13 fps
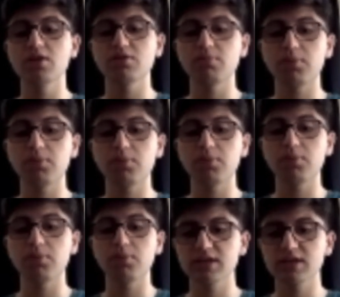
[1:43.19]
the
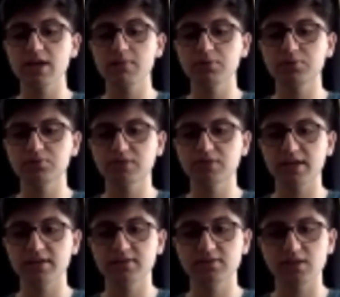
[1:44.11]
police was able to
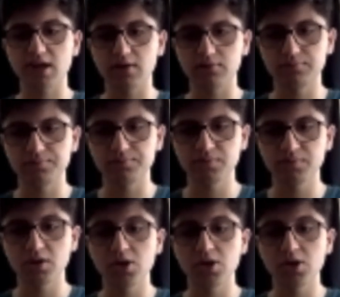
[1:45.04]
take it down.